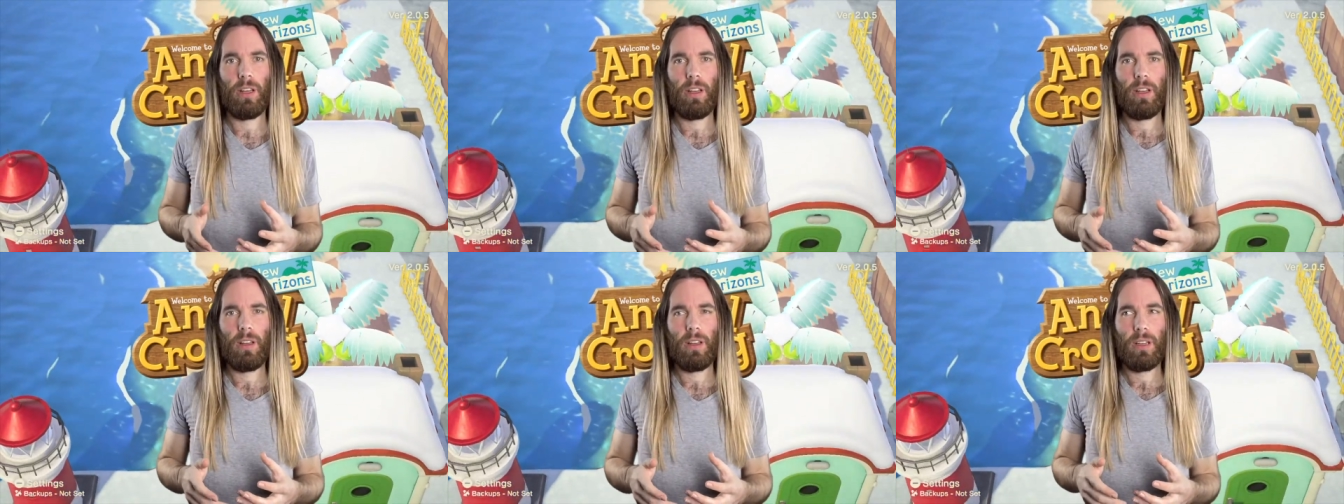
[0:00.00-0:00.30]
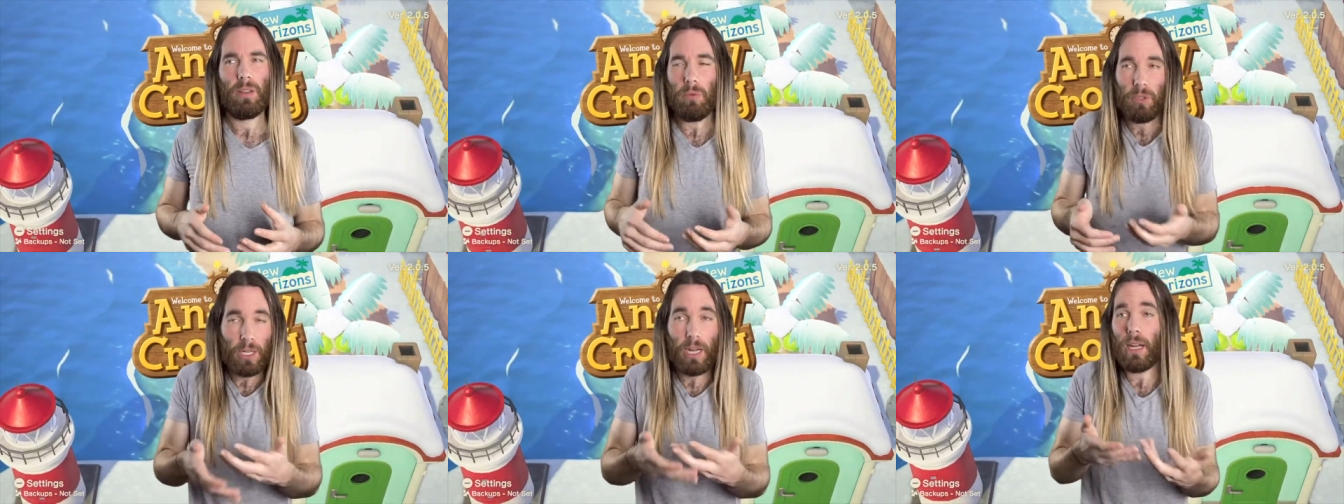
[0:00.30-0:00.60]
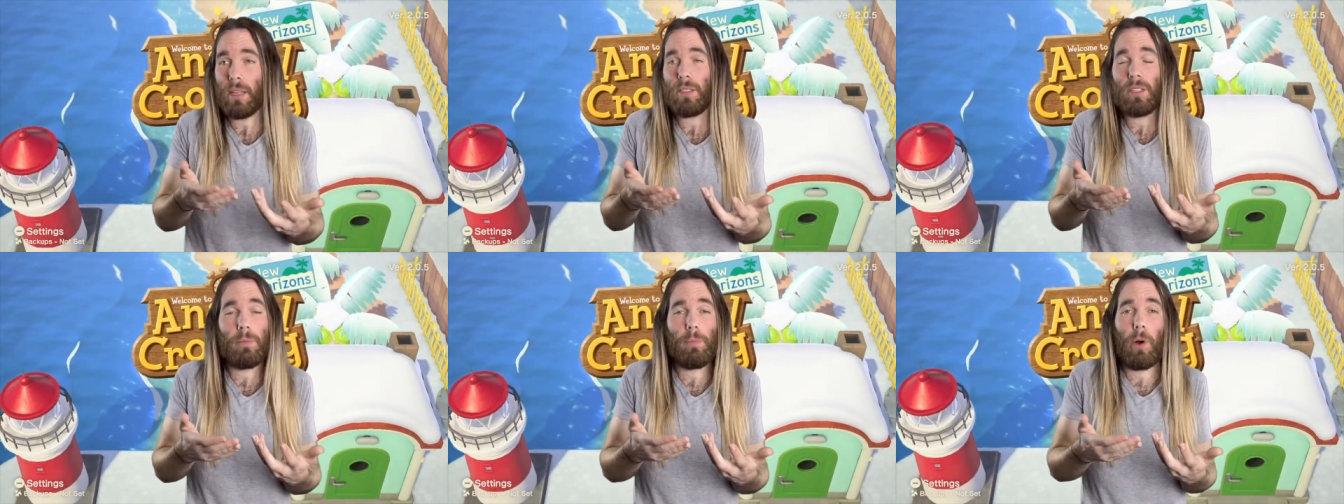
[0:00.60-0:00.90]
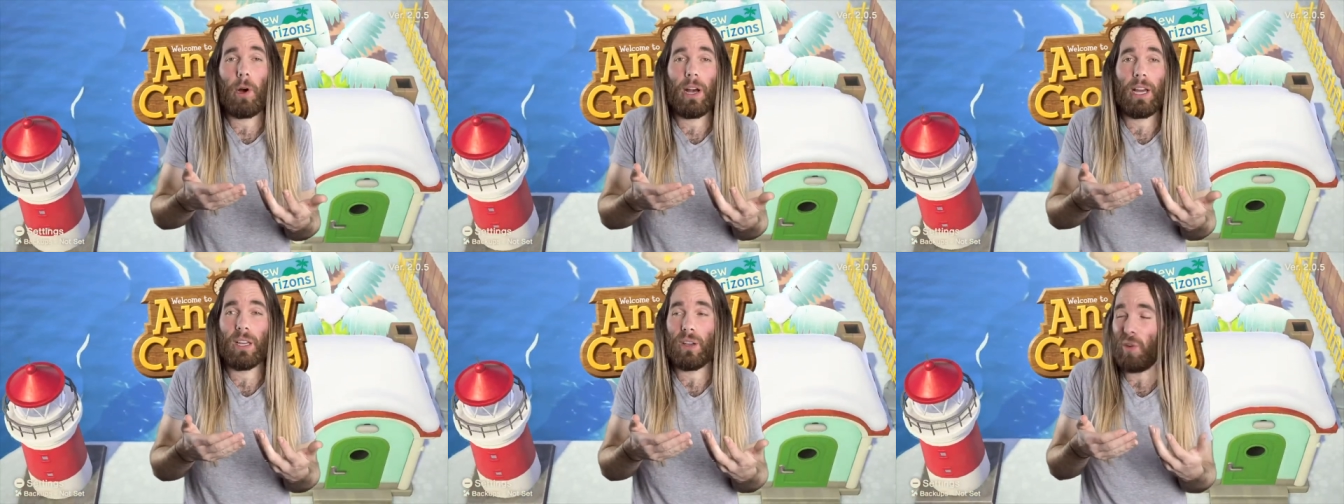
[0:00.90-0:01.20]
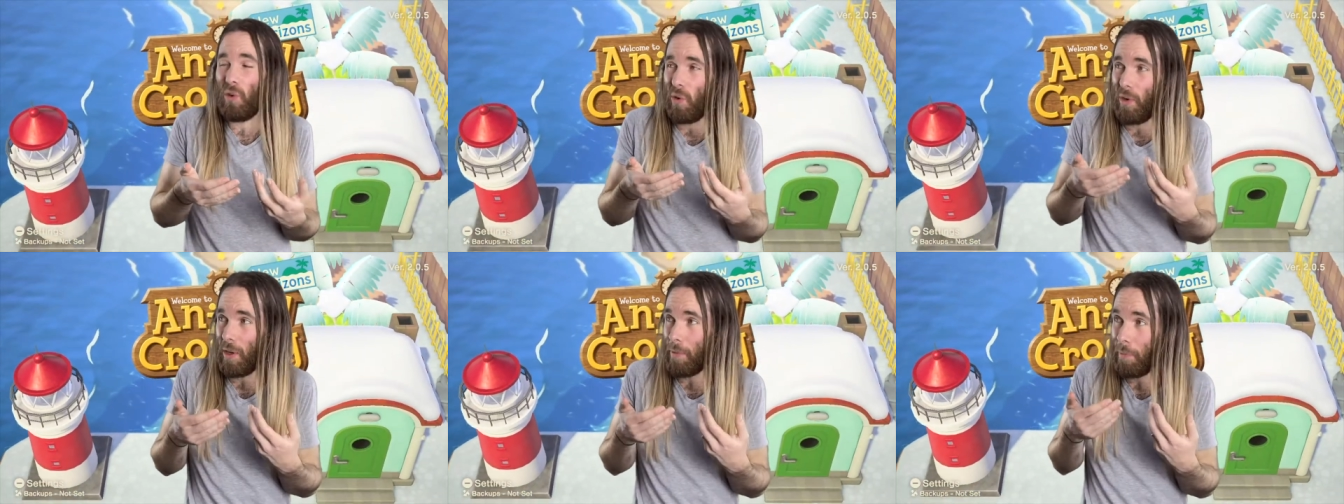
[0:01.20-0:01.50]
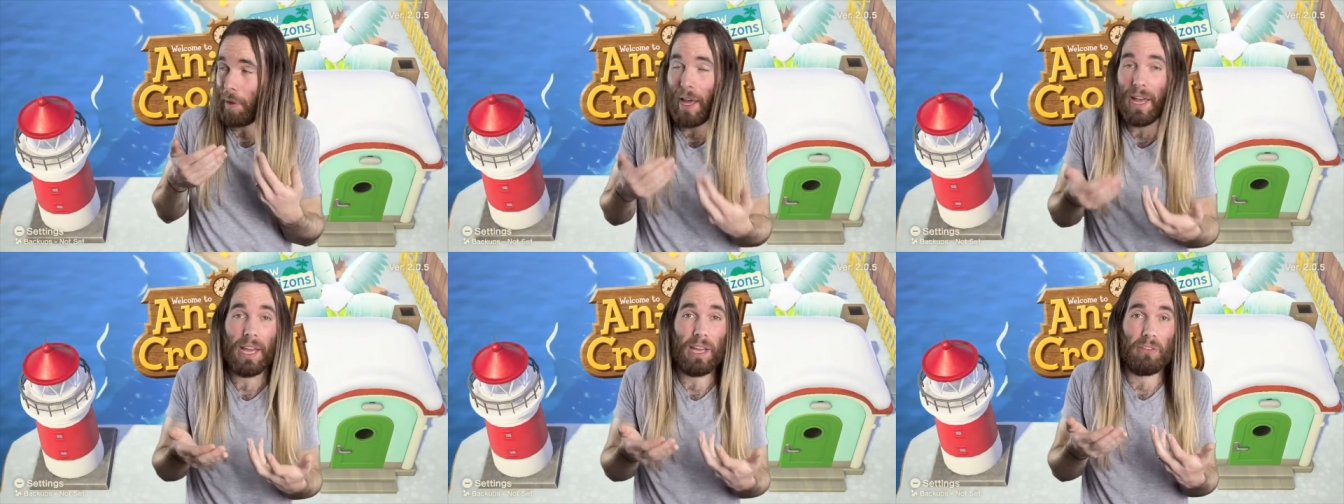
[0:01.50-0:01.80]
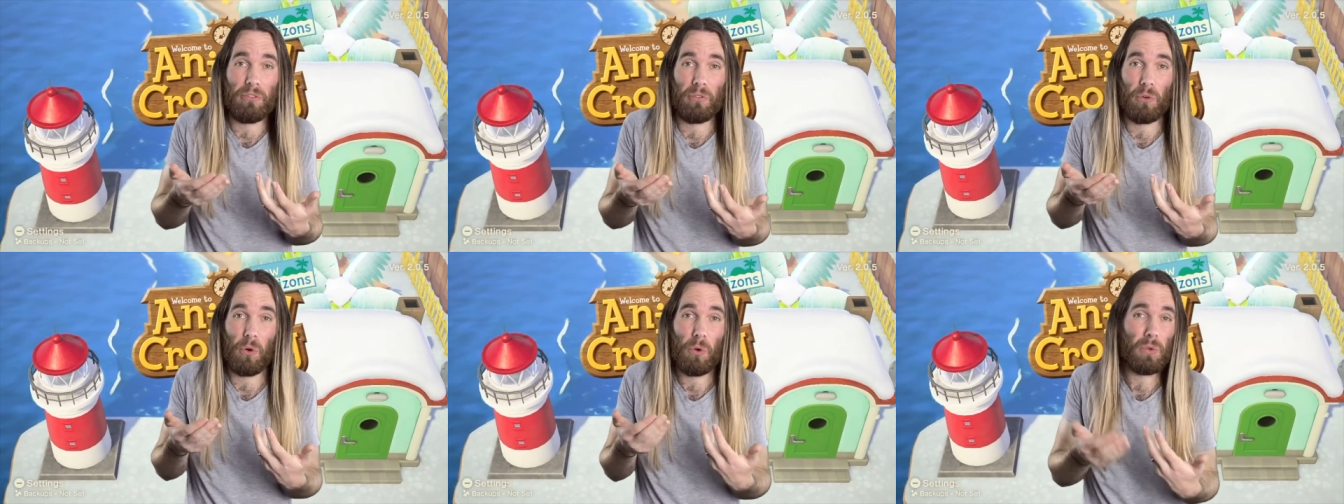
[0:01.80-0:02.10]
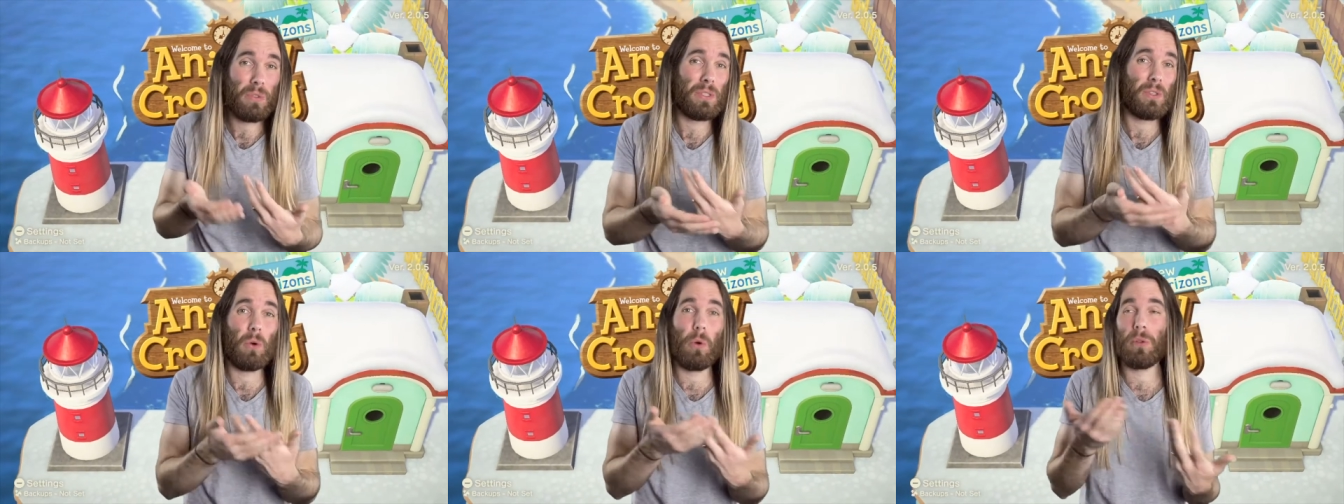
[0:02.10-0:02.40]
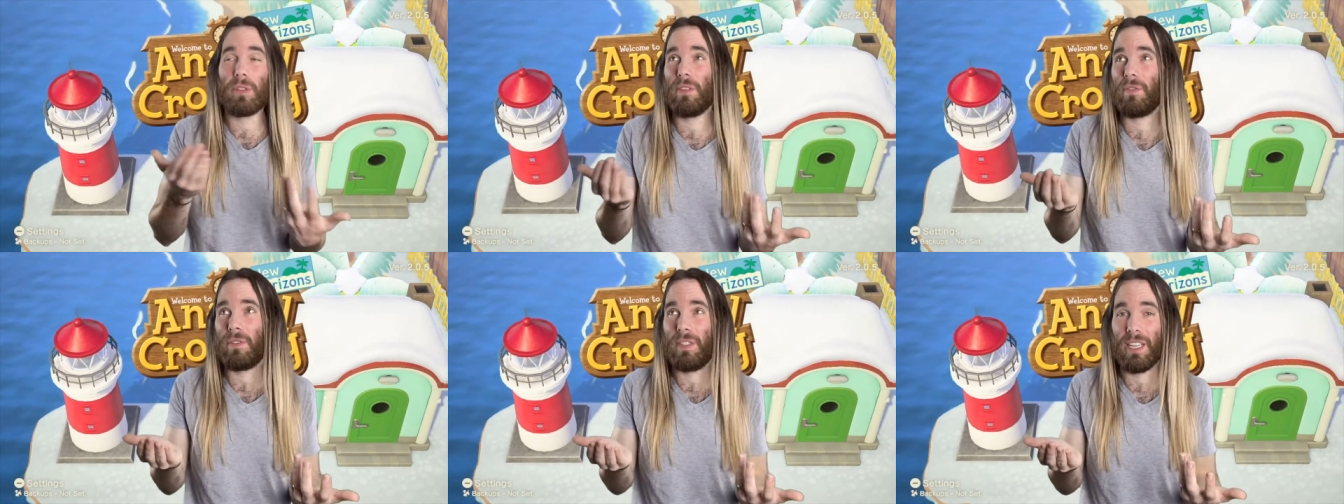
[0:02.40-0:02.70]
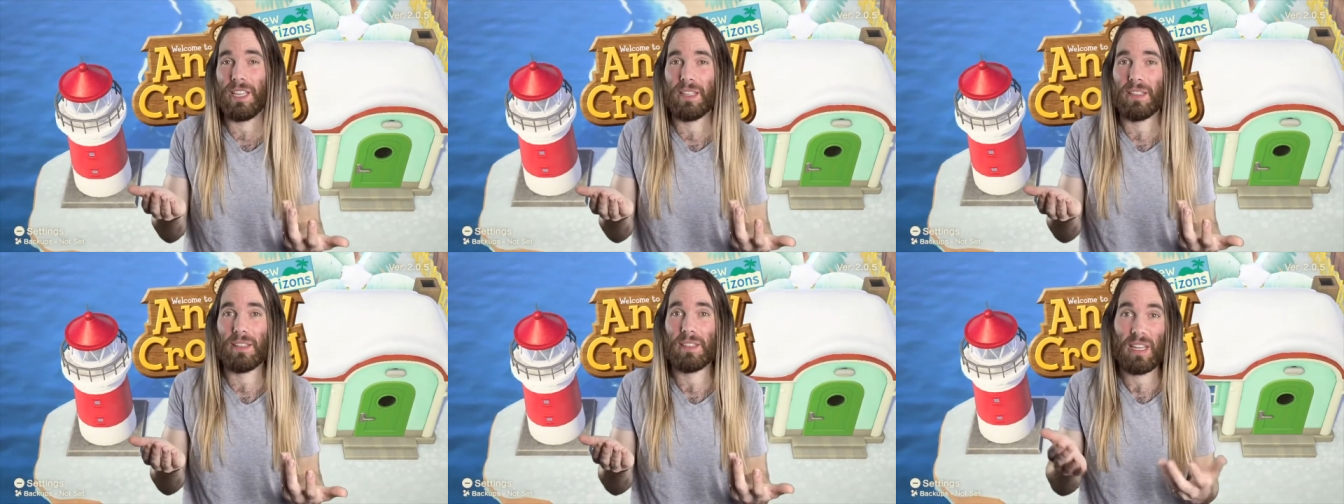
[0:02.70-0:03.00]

In regards to buying and paying for all sorts of things,